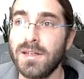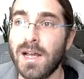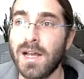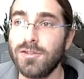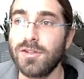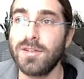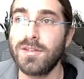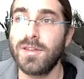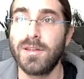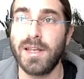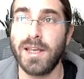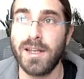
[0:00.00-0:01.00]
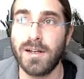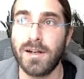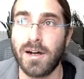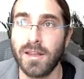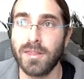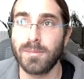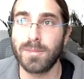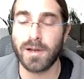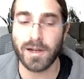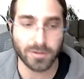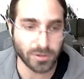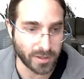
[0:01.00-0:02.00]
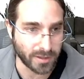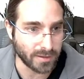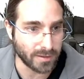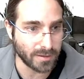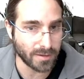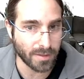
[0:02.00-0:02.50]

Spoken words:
not just the data on the blockchain